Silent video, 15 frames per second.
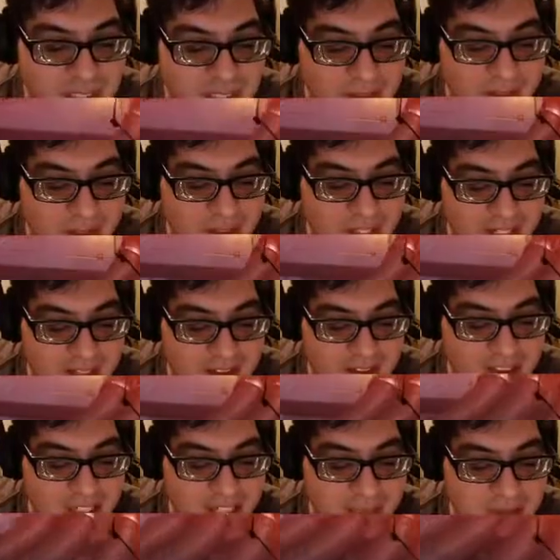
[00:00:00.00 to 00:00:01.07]
Even though it has the
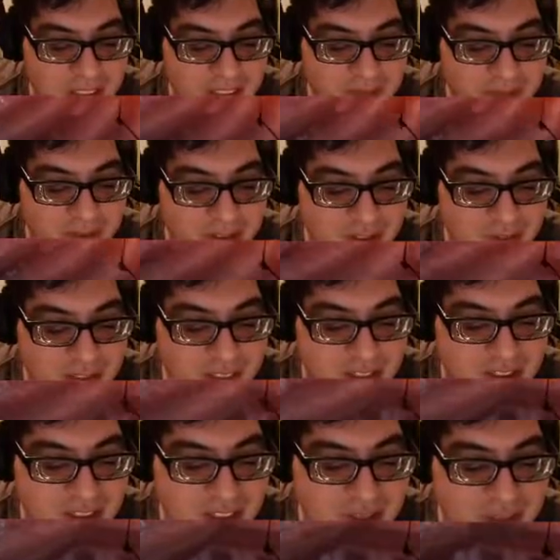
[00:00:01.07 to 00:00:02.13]
Japanese version of
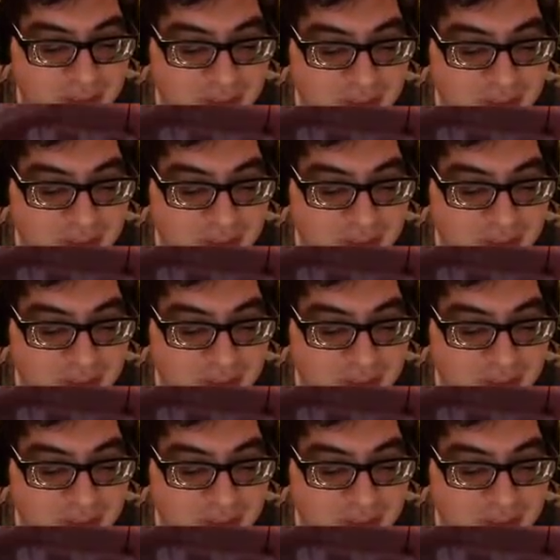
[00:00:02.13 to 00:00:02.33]
Resident Evil,